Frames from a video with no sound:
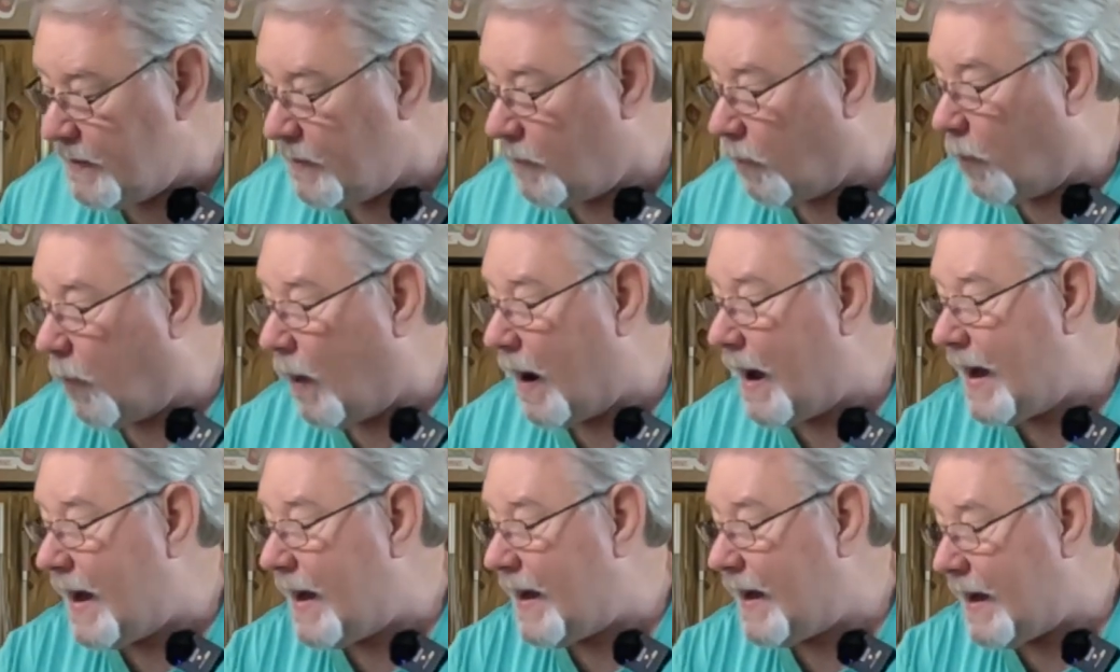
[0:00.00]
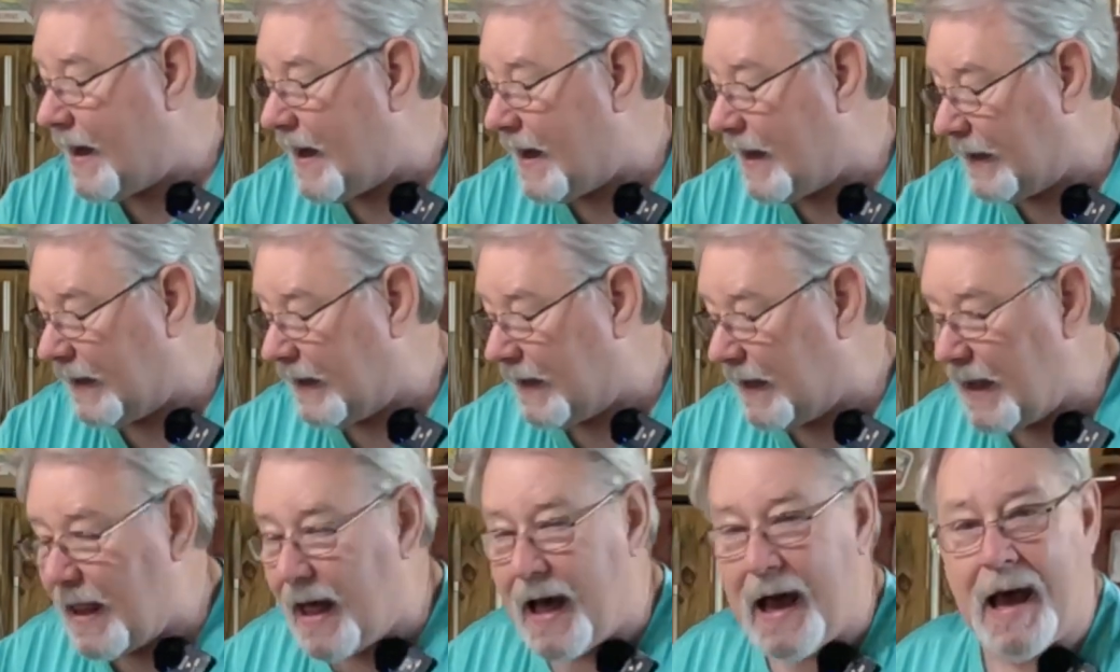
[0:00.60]
why I
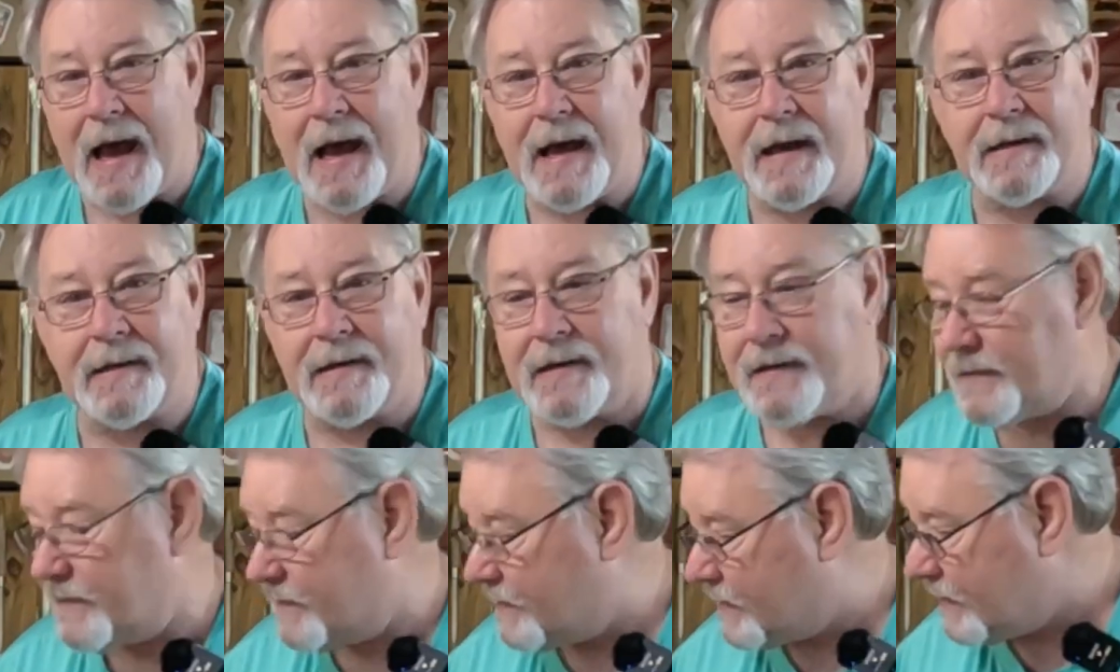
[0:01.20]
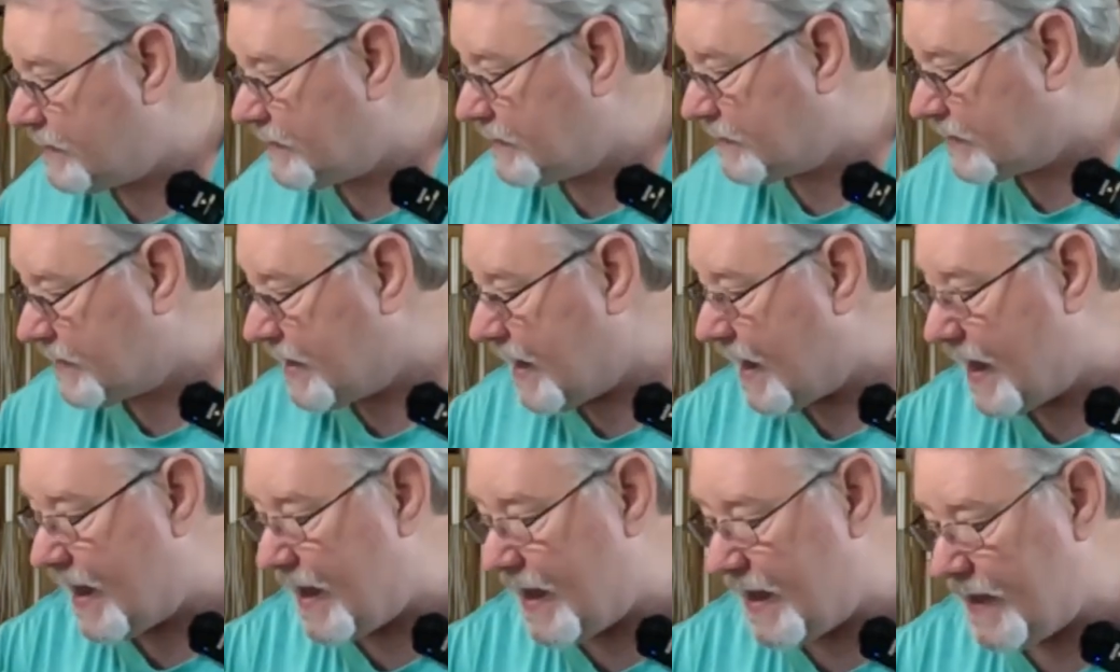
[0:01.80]
like these
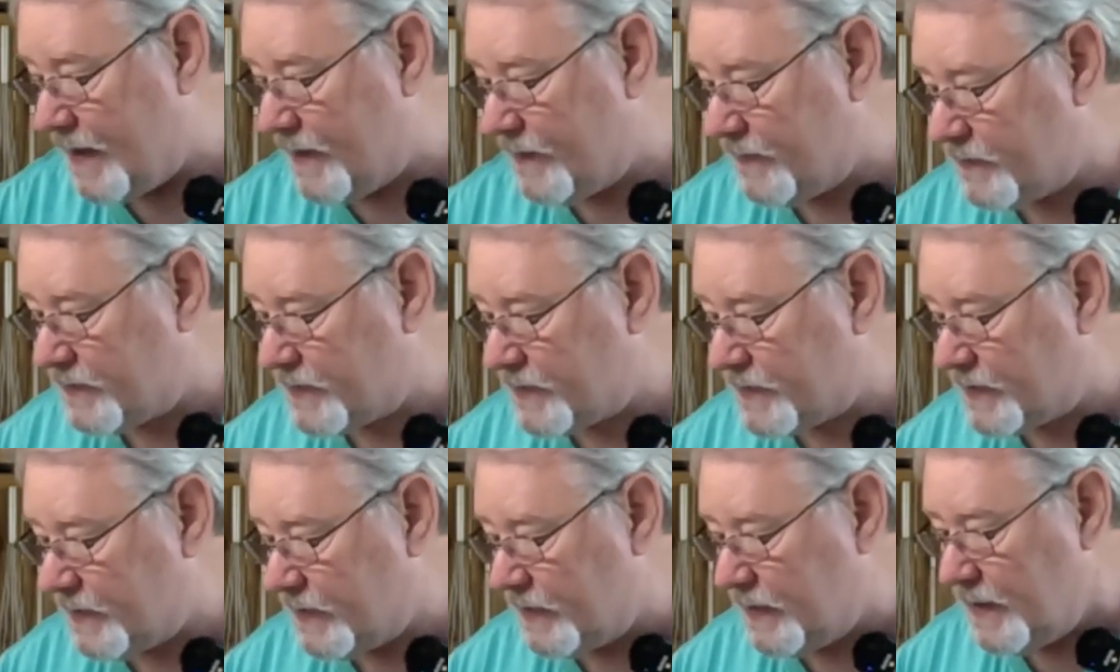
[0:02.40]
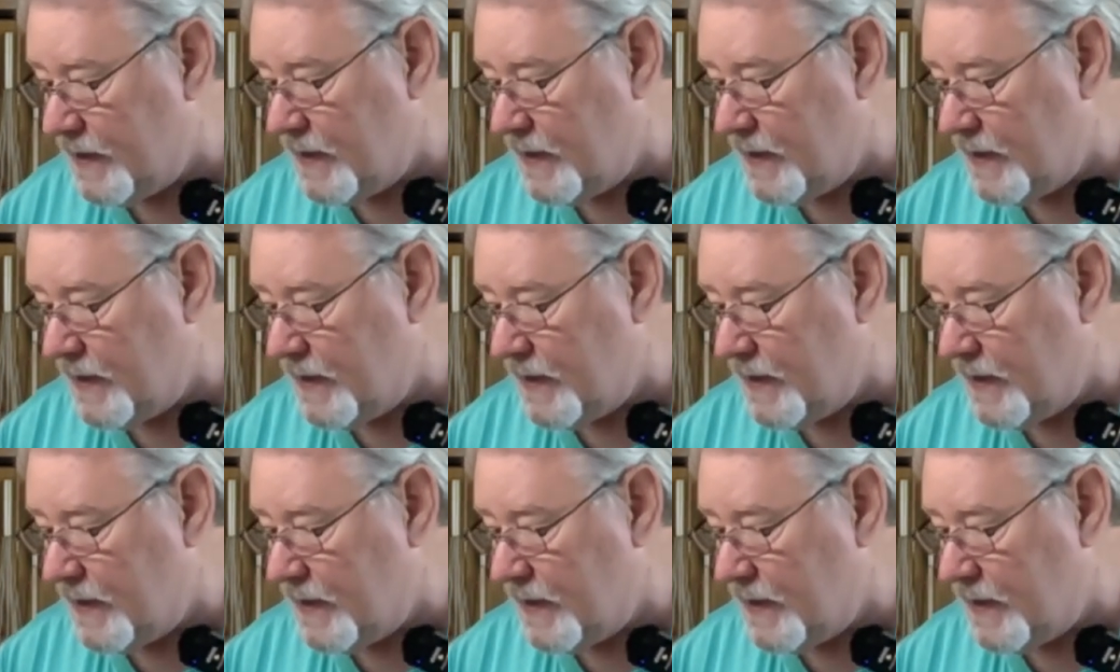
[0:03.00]
knives.